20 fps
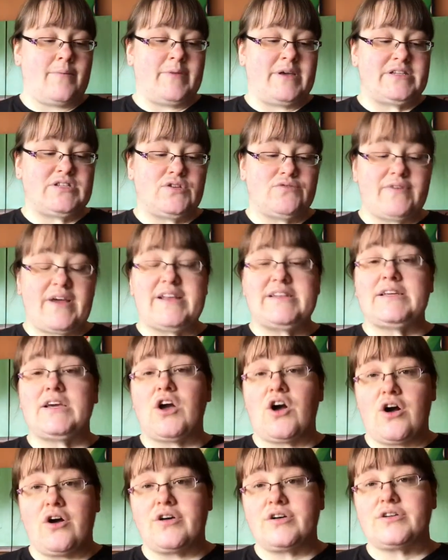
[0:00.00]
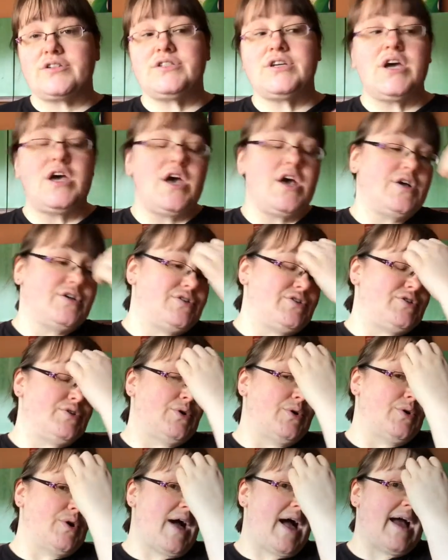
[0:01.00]
It's already cooked,
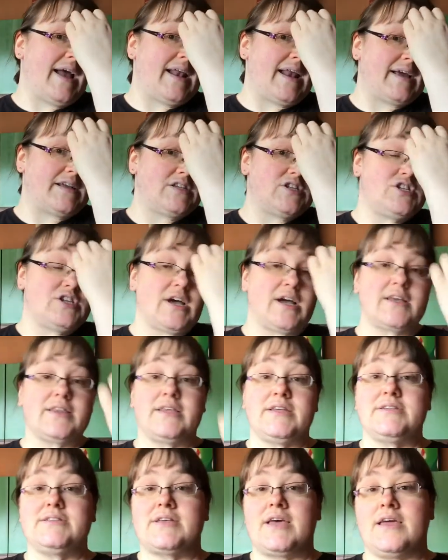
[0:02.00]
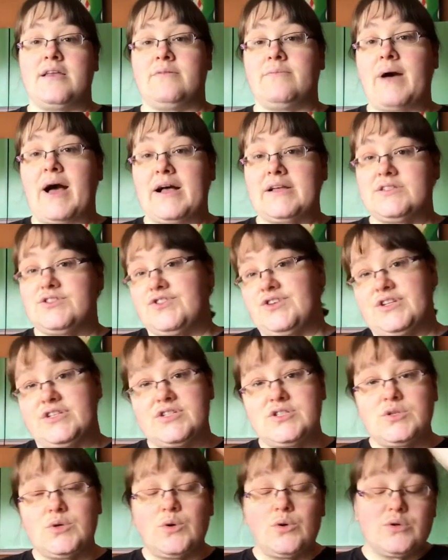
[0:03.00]
so I like to chuck this in pasta in
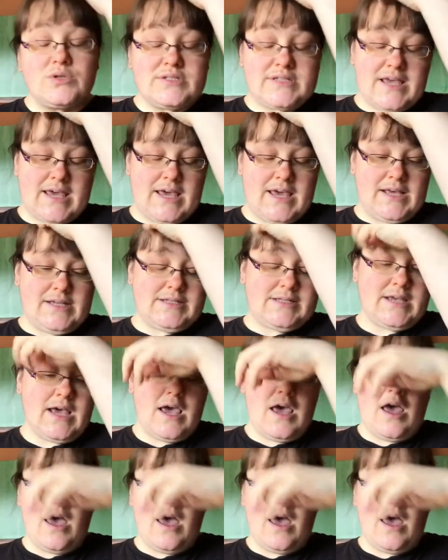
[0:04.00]
sauces,